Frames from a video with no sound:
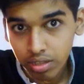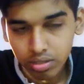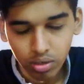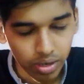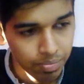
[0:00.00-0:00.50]

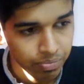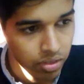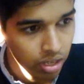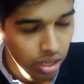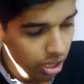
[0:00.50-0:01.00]
Sorry.
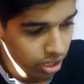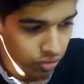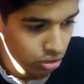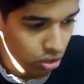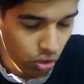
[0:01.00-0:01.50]
Uh, he
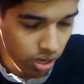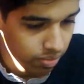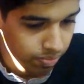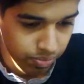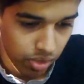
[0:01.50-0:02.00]
will score
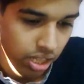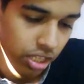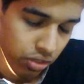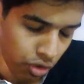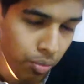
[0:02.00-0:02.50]
and I
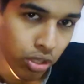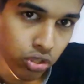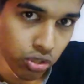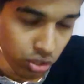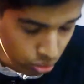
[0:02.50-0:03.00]
think it will be a
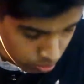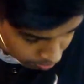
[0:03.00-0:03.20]
2-2.